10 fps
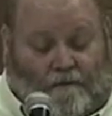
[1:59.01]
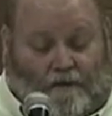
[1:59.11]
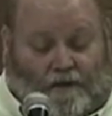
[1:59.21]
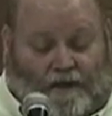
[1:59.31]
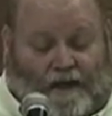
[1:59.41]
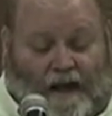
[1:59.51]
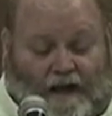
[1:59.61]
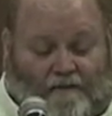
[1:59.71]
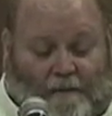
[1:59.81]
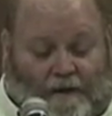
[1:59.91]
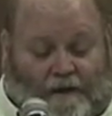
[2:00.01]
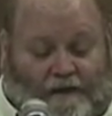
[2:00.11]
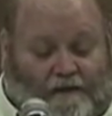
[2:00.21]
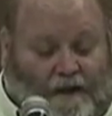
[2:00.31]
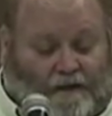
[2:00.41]
Virtually none of
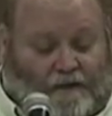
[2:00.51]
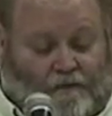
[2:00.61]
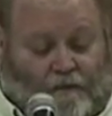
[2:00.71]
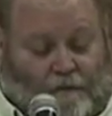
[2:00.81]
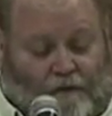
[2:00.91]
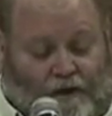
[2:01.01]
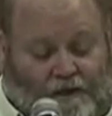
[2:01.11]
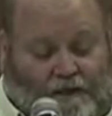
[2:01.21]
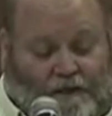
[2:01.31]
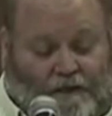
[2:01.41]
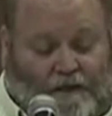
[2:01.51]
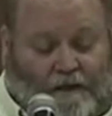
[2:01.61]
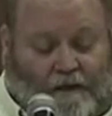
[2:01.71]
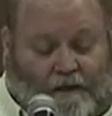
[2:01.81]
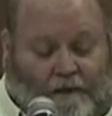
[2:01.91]
America's largest corporations
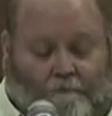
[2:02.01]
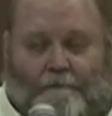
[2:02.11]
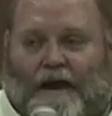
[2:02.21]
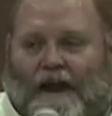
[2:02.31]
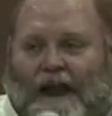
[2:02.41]
pay